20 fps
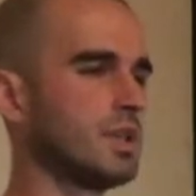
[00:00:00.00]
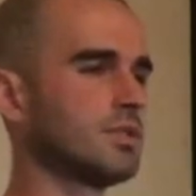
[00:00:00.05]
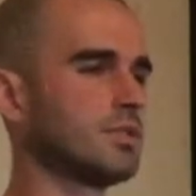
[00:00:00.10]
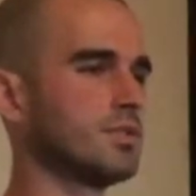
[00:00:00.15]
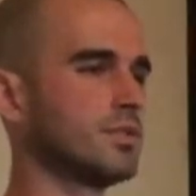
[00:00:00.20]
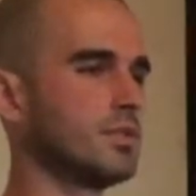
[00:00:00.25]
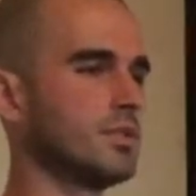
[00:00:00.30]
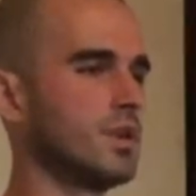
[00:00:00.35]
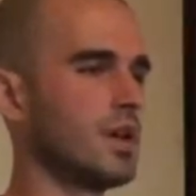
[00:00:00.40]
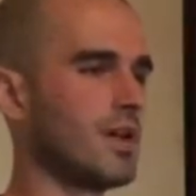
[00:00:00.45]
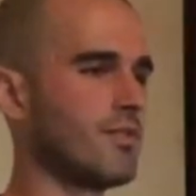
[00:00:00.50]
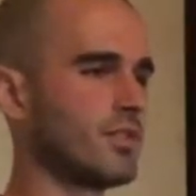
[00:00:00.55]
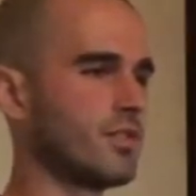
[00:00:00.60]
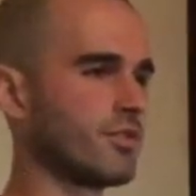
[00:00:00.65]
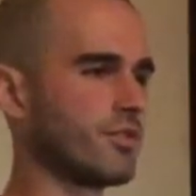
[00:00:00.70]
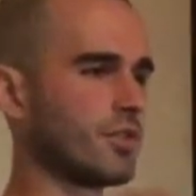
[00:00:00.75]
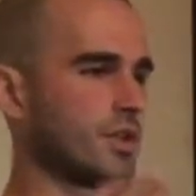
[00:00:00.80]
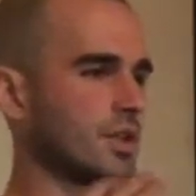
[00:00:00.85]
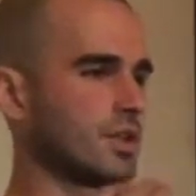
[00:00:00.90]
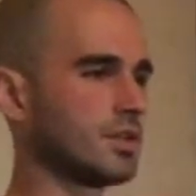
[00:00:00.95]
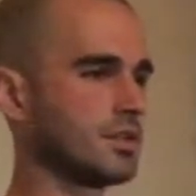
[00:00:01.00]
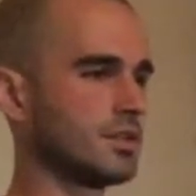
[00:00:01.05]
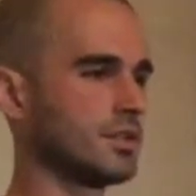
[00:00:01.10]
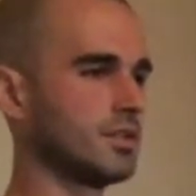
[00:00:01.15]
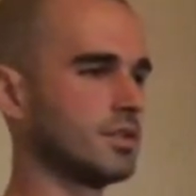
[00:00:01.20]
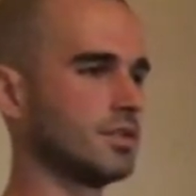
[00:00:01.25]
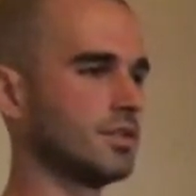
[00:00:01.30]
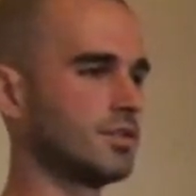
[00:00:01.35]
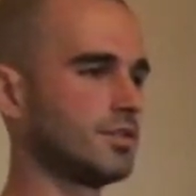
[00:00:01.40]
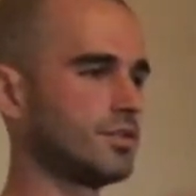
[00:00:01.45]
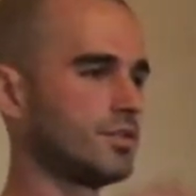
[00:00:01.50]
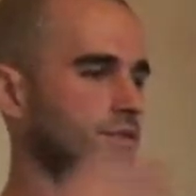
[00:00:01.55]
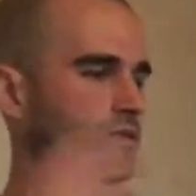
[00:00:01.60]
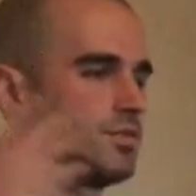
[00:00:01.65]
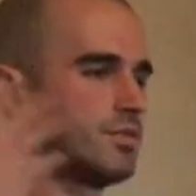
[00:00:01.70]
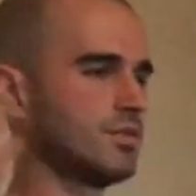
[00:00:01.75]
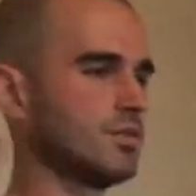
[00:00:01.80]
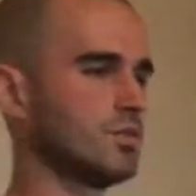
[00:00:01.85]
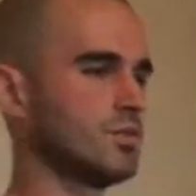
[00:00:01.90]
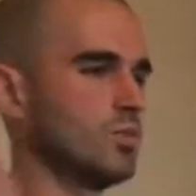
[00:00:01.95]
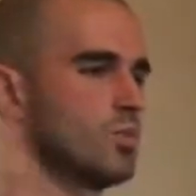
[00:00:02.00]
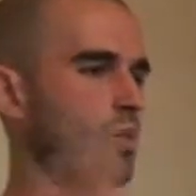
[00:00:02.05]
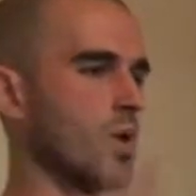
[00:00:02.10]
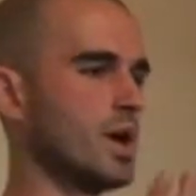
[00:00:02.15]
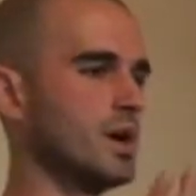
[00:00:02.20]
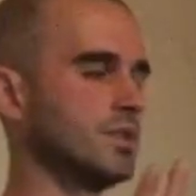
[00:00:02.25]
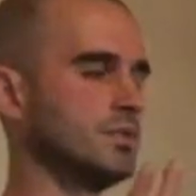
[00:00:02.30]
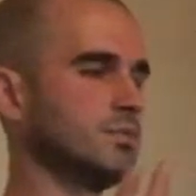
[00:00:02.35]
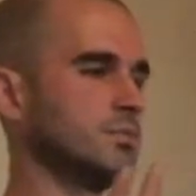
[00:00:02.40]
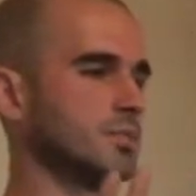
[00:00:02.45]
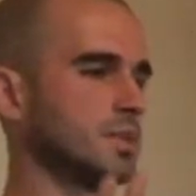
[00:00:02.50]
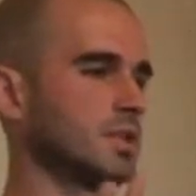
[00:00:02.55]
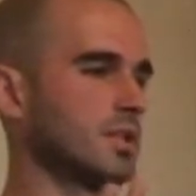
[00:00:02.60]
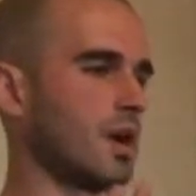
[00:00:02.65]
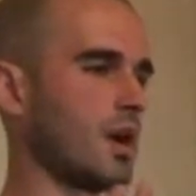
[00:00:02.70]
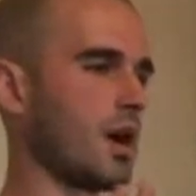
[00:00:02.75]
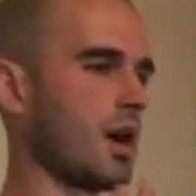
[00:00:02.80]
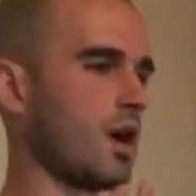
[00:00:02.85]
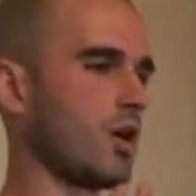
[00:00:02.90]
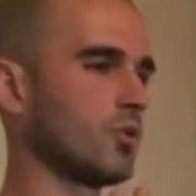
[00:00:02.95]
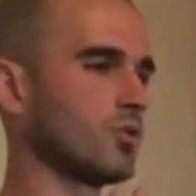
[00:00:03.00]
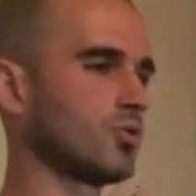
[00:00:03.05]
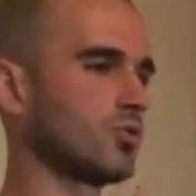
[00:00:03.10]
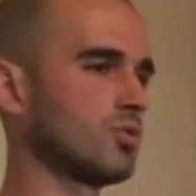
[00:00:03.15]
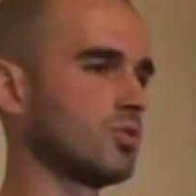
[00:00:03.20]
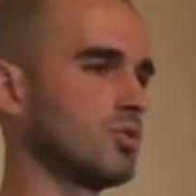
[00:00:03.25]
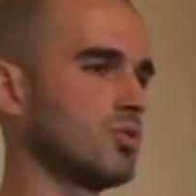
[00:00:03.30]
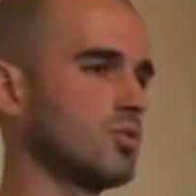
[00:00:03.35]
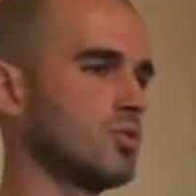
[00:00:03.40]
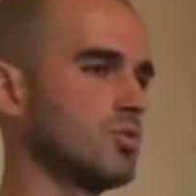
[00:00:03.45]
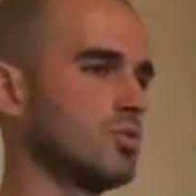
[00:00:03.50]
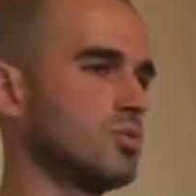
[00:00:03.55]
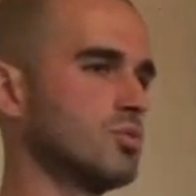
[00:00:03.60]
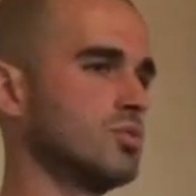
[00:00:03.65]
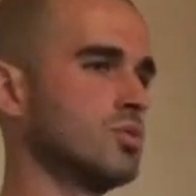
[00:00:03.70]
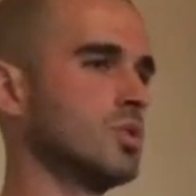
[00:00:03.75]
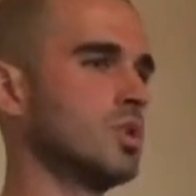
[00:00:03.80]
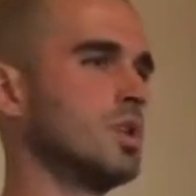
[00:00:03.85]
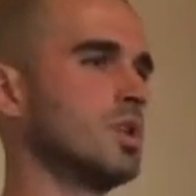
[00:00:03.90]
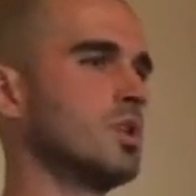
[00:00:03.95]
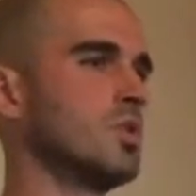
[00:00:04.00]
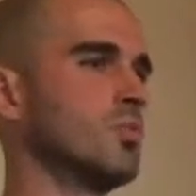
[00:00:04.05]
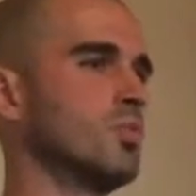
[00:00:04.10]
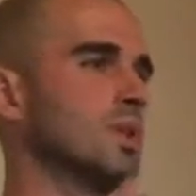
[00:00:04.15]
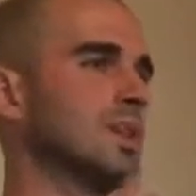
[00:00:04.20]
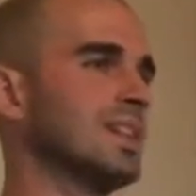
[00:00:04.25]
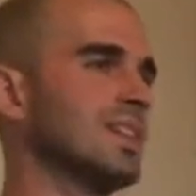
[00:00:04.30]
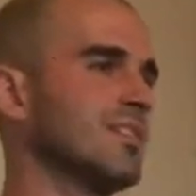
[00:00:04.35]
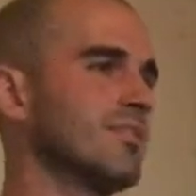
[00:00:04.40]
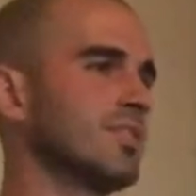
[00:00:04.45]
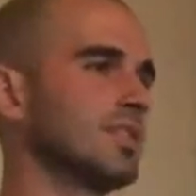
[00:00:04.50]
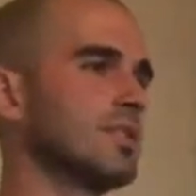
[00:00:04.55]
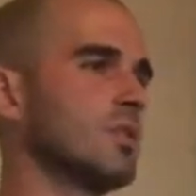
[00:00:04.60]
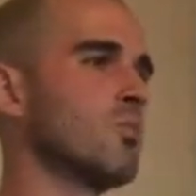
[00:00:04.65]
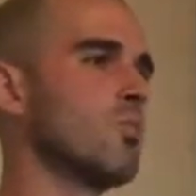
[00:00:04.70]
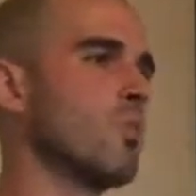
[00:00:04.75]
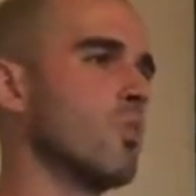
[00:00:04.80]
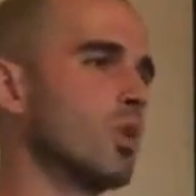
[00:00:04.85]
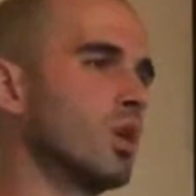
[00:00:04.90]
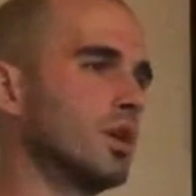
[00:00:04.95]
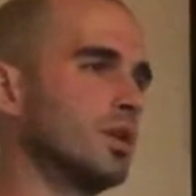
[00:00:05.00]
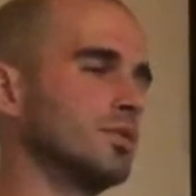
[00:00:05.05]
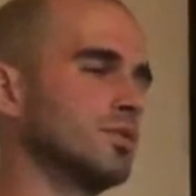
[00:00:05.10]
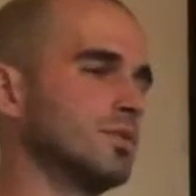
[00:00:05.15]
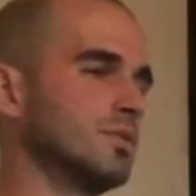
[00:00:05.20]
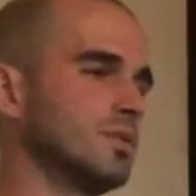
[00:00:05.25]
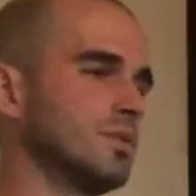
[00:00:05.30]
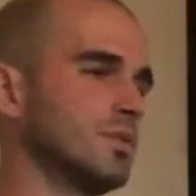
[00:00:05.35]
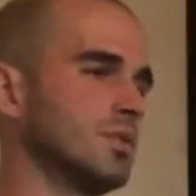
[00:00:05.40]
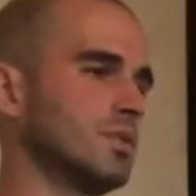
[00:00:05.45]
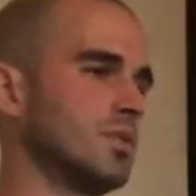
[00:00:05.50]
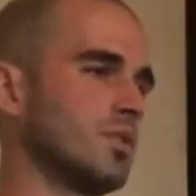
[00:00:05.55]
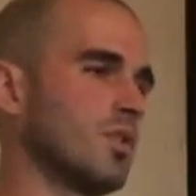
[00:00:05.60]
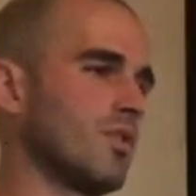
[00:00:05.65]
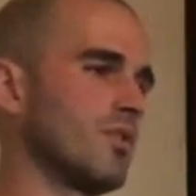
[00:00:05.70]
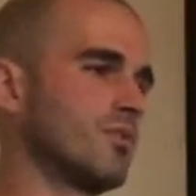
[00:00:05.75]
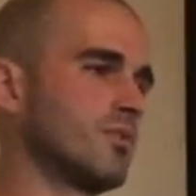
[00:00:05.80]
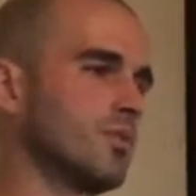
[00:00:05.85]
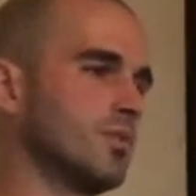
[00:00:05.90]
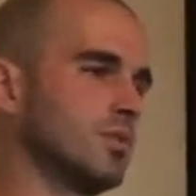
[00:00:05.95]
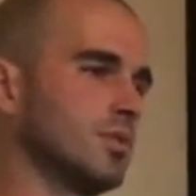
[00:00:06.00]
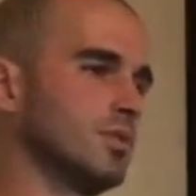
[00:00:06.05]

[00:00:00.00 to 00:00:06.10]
that uh, everything is one, but also we live in a world of,